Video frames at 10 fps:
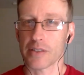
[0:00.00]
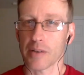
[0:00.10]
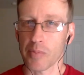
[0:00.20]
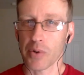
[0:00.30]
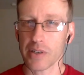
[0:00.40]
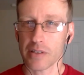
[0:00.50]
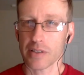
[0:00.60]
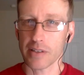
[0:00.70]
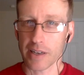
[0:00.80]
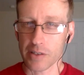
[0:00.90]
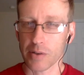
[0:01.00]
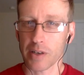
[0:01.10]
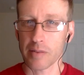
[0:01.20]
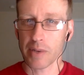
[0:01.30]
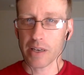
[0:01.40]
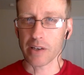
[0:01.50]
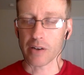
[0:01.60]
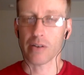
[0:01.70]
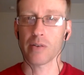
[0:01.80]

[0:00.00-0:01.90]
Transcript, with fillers: a point that it's trying to make here,